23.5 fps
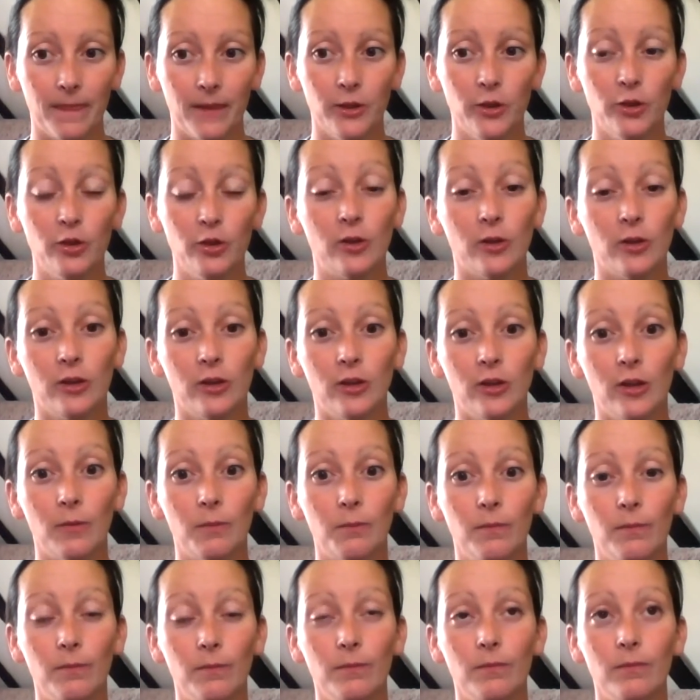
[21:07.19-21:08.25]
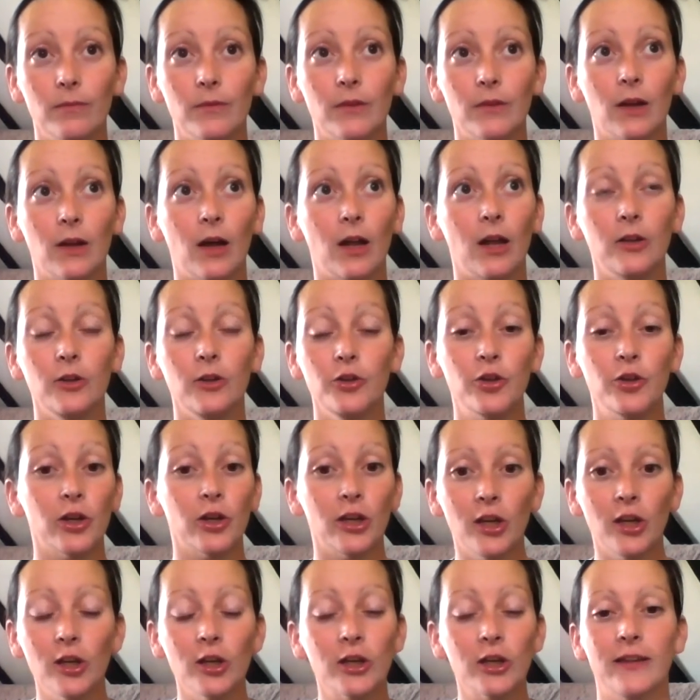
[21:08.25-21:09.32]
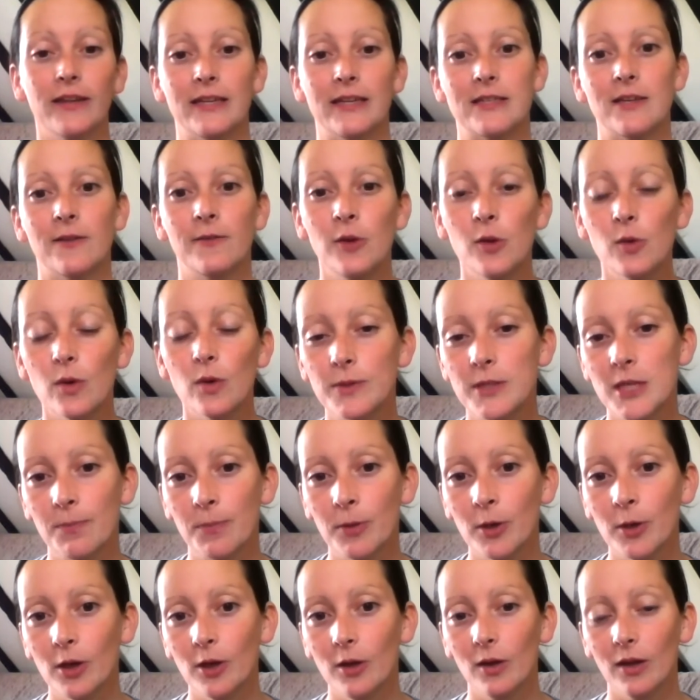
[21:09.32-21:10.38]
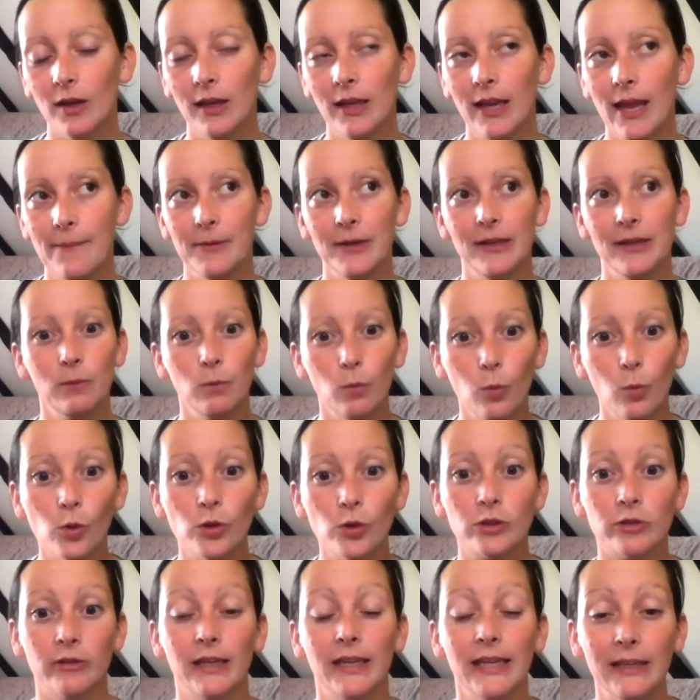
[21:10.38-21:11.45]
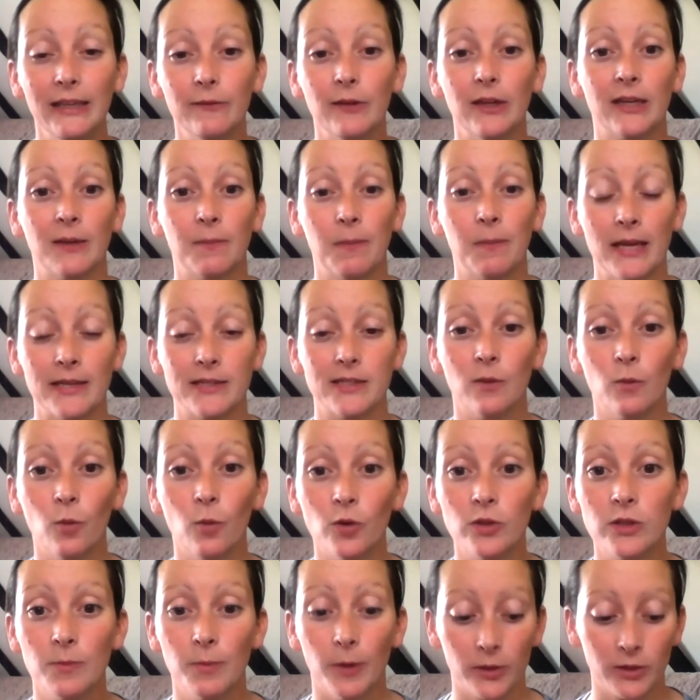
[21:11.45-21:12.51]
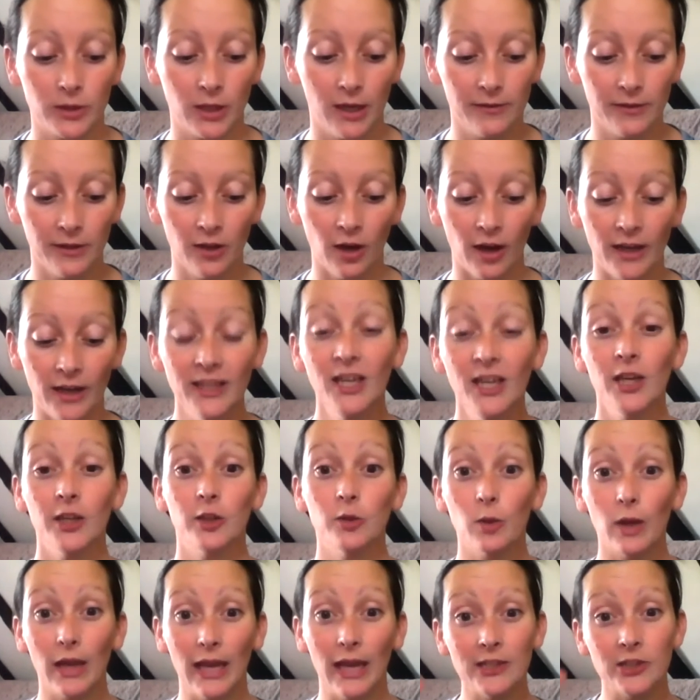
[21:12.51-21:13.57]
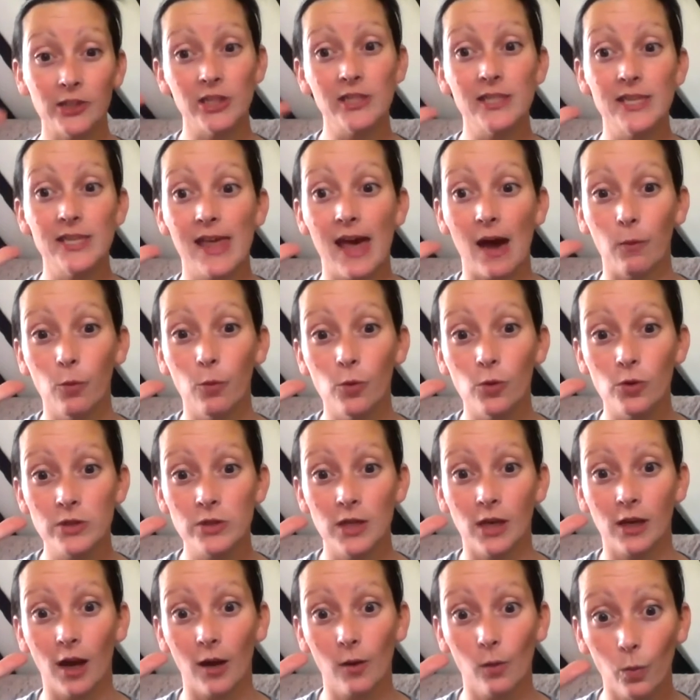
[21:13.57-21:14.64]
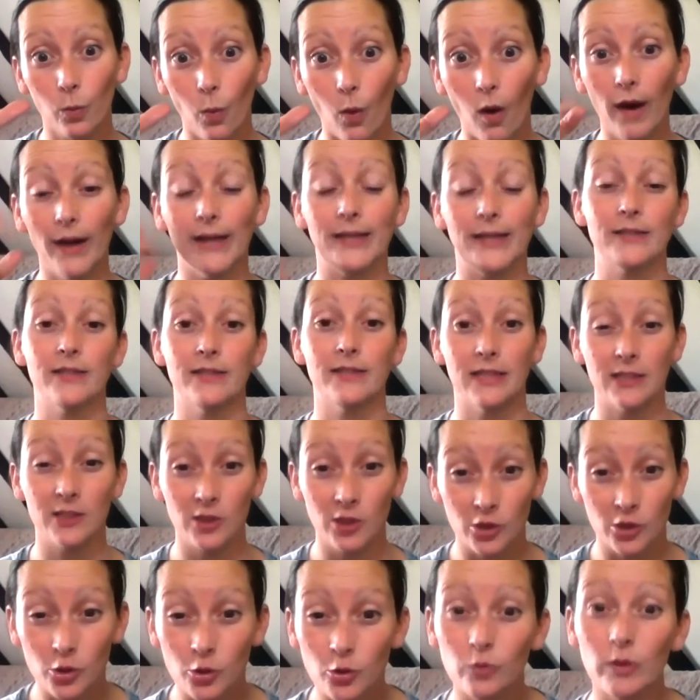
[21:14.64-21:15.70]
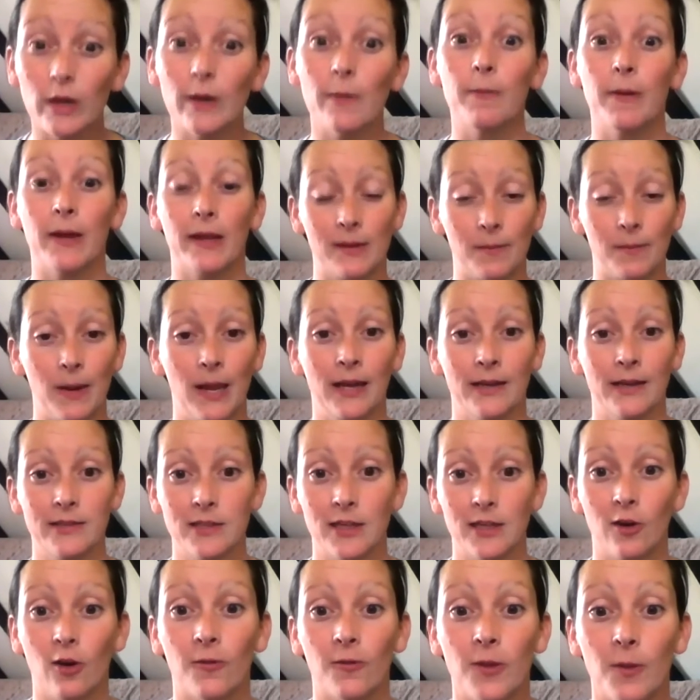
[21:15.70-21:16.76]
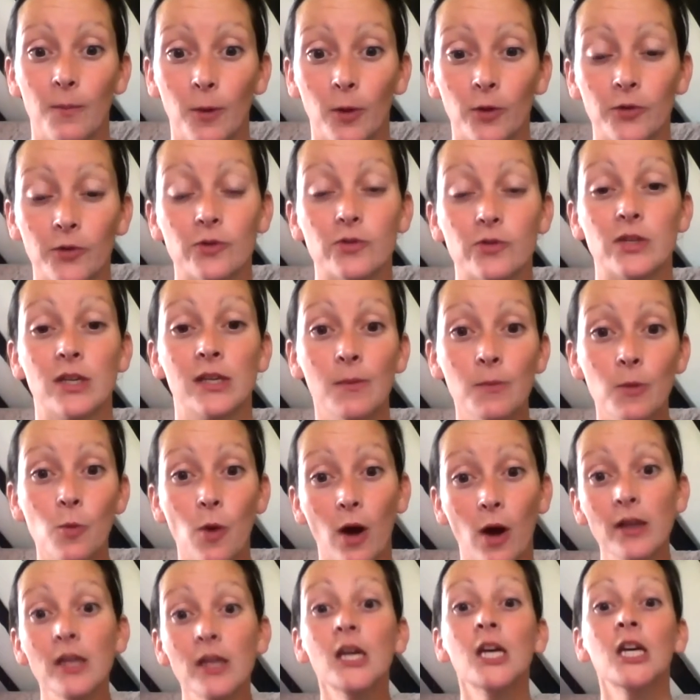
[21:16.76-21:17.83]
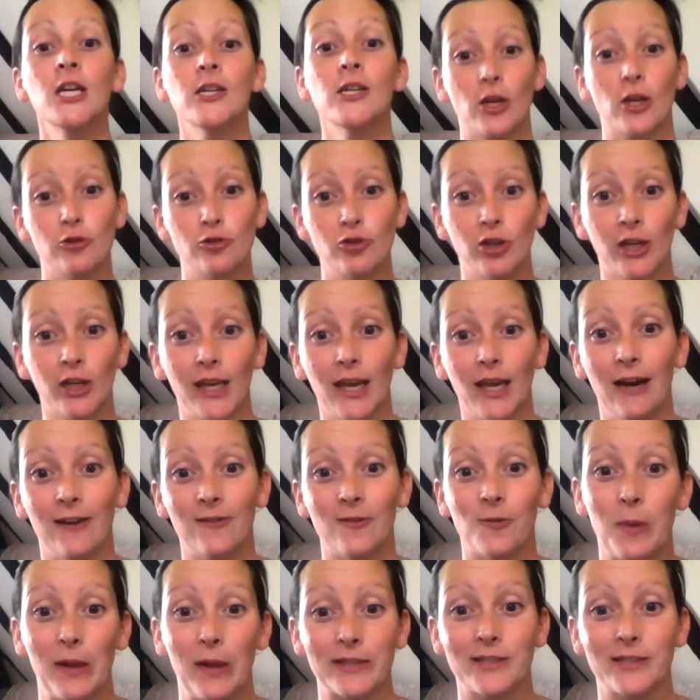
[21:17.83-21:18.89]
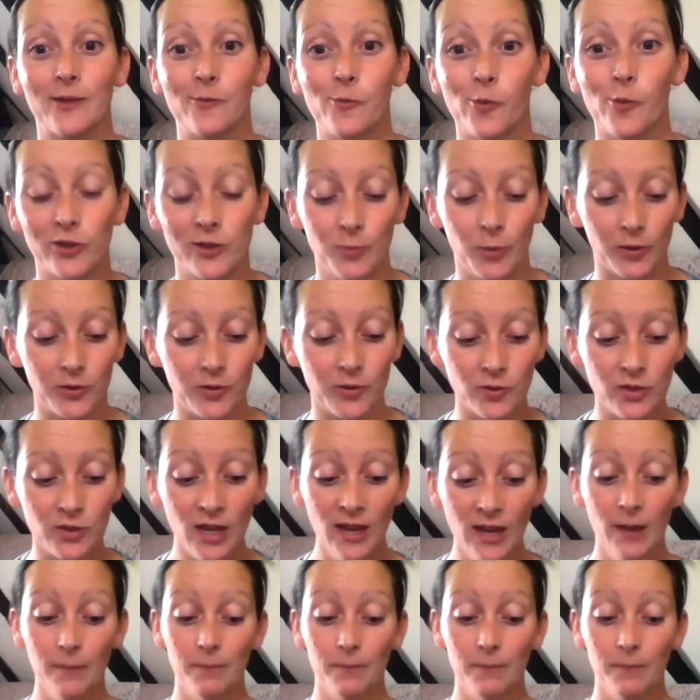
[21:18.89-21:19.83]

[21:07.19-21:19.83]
You can look at this. If you were to put lemon in water and leave it in a plastic water bottle overnight, you will actually see that water go white as it's stripping the plastic off the bottle. So number one, don't drink it out of plastic water bottles.